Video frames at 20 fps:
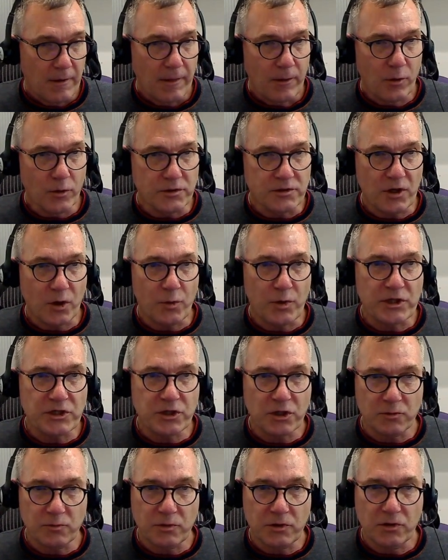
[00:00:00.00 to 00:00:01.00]
Also, we
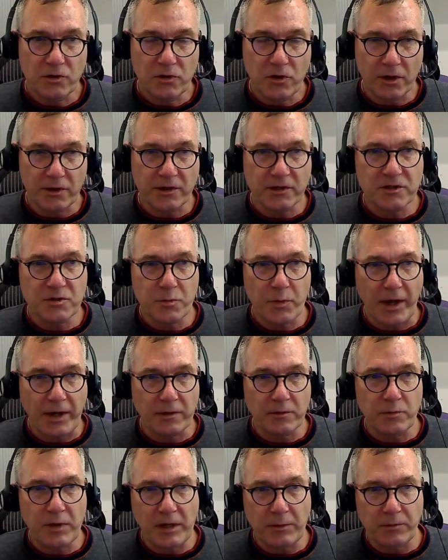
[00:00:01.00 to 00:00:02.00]
should not
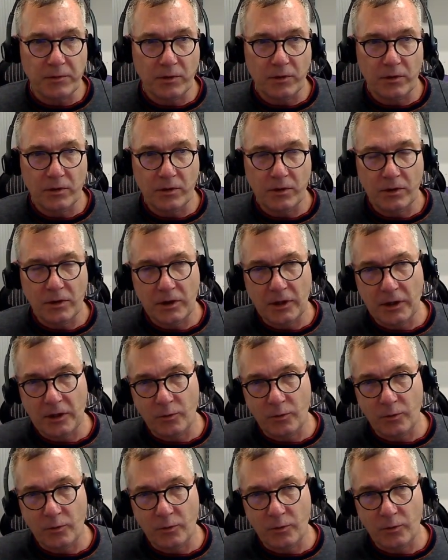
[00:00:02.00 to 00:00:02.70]
expect people